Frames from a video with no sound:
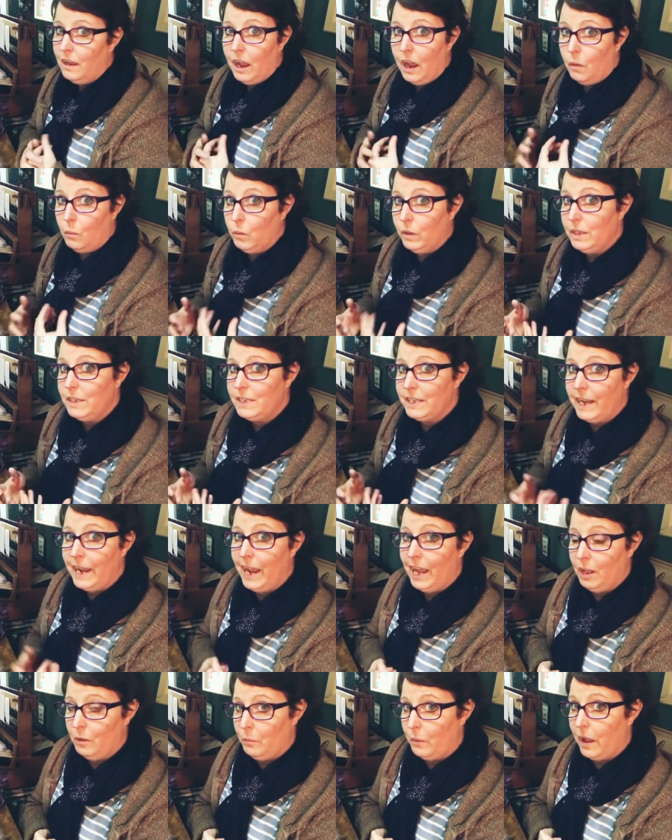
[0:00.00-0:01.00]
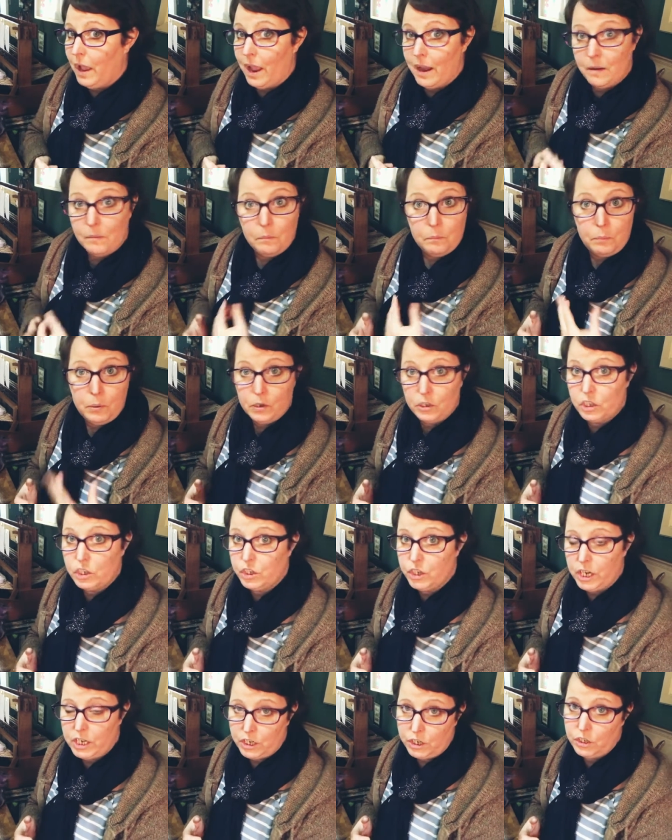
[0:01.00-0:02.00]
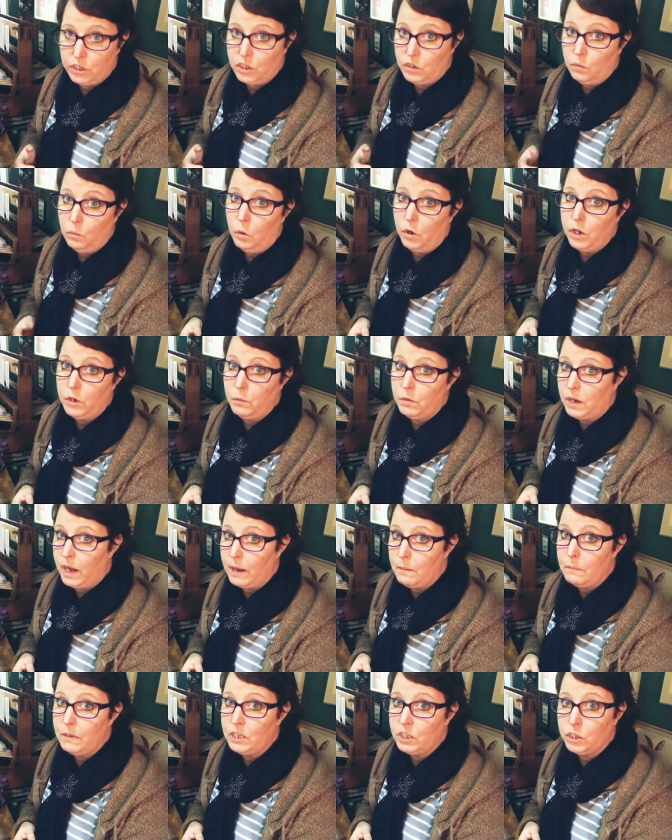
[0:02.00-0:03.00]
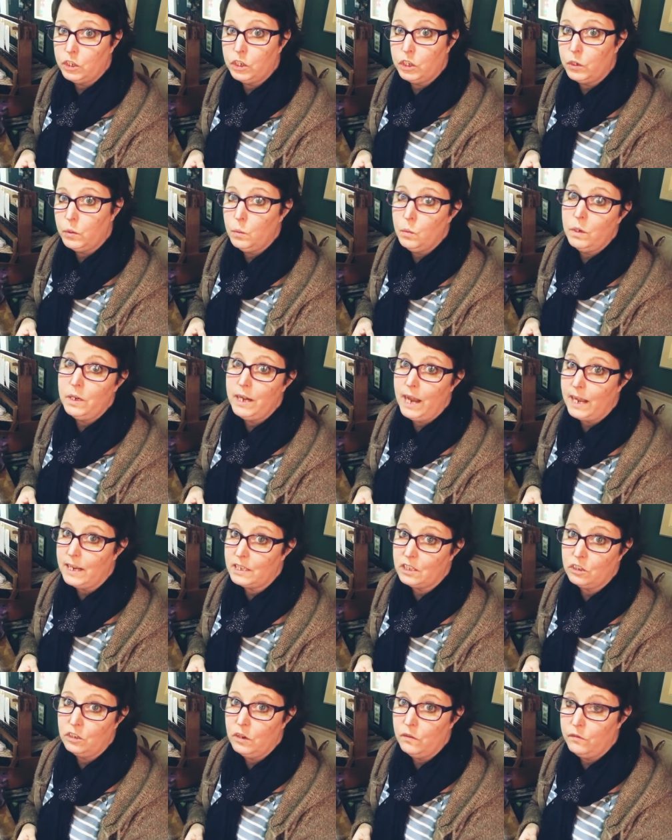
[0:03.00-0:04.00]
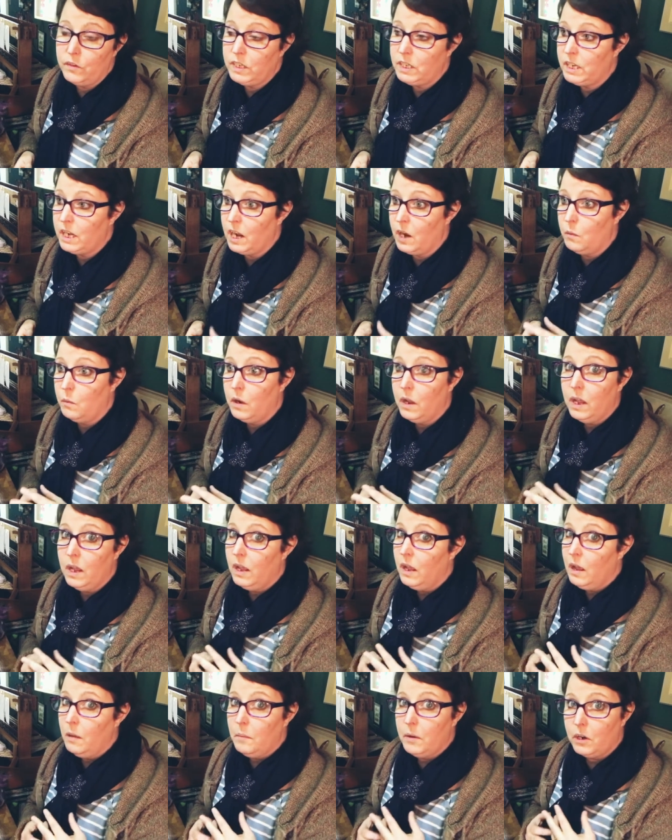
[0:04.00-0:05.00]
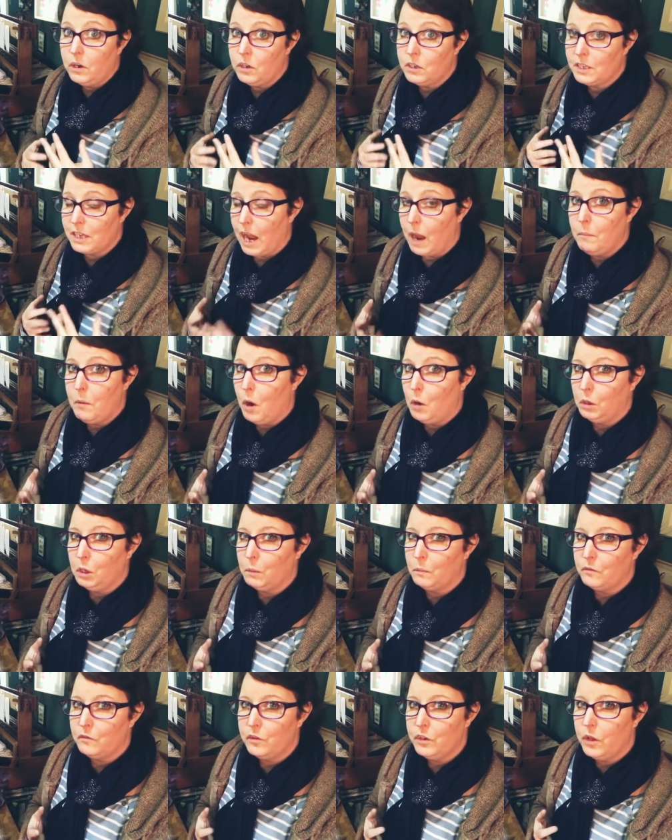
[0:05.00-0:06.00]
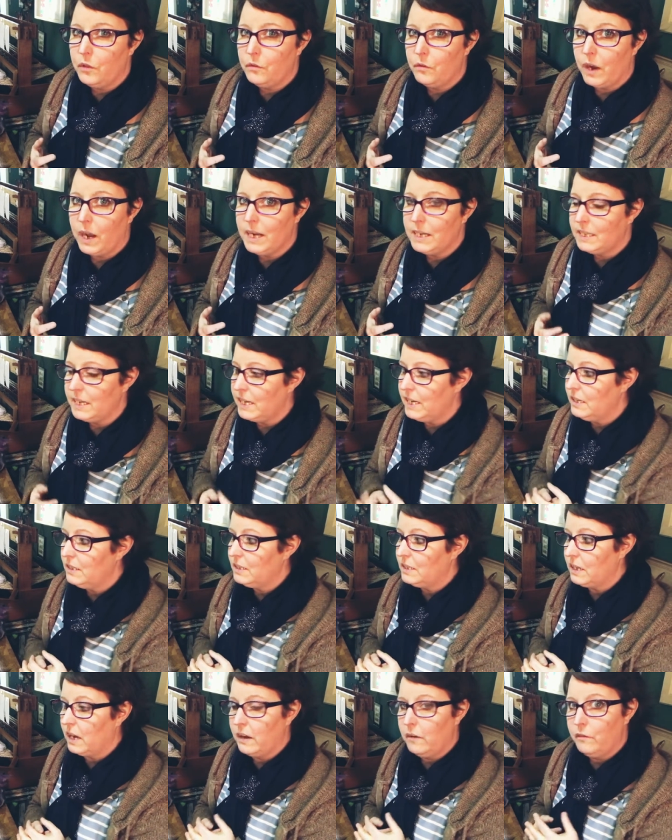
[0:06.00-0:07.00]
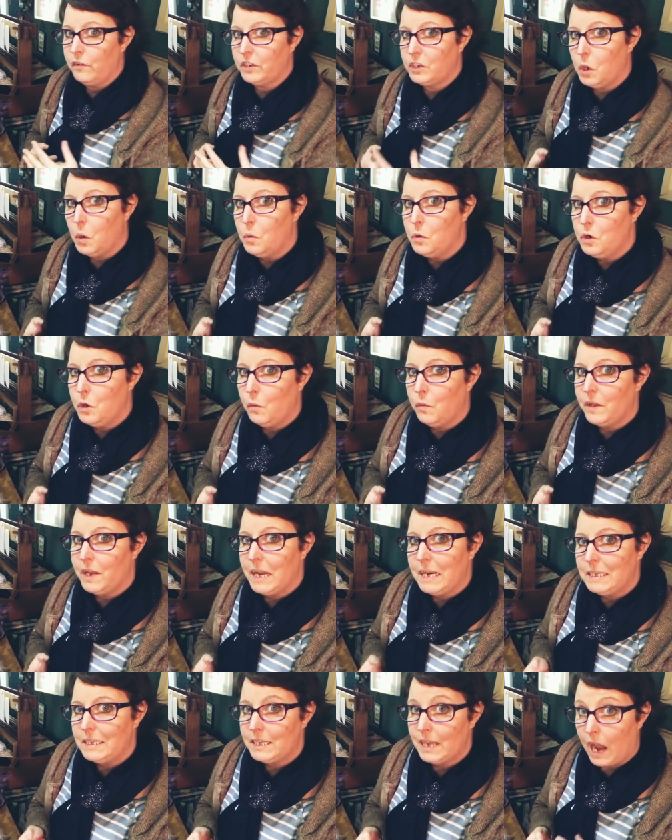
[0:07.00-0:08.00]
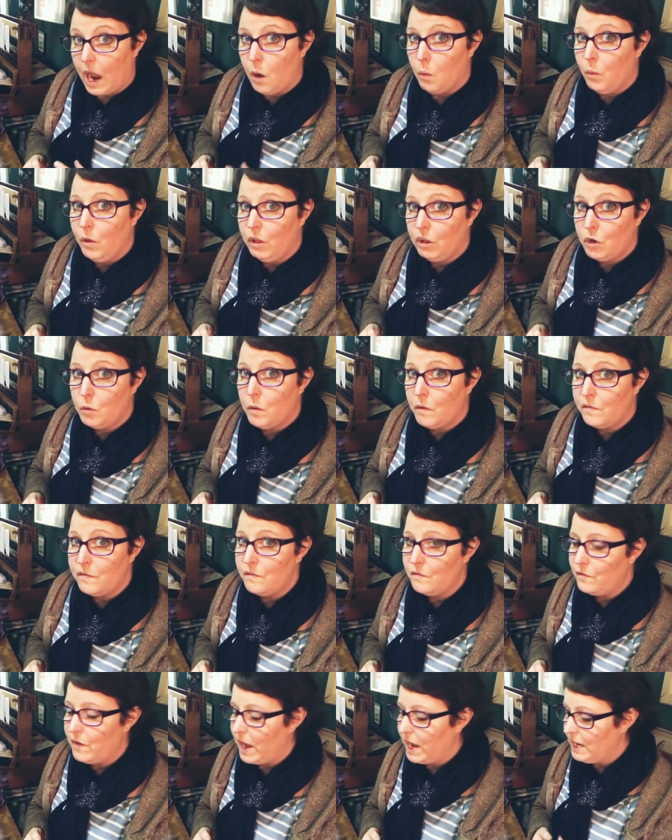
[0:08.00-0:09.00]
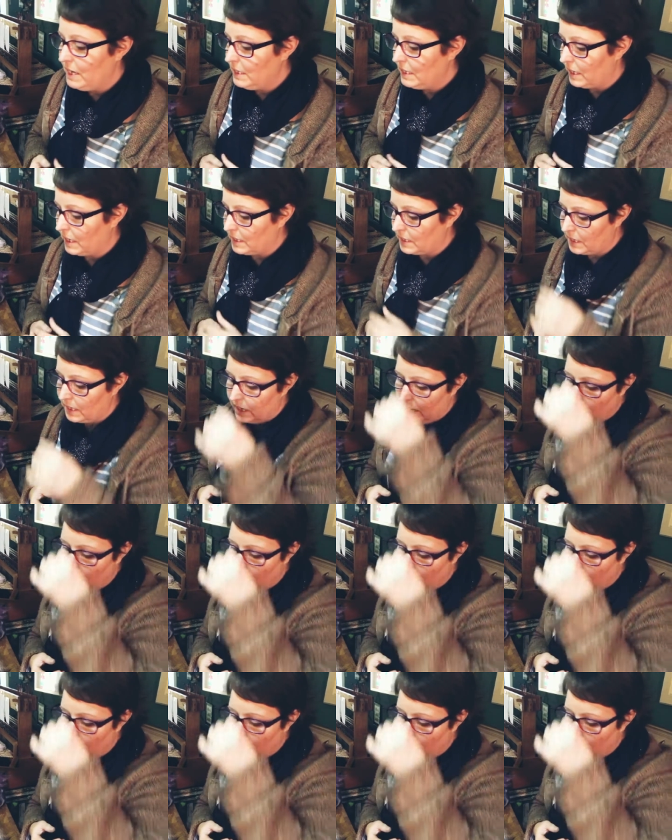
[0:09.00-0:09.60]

I'm willing to help and put suggestions of what you would like me to do next in a video because I'm all up for another ideas. And if I don't know the answer, I will go off and find it.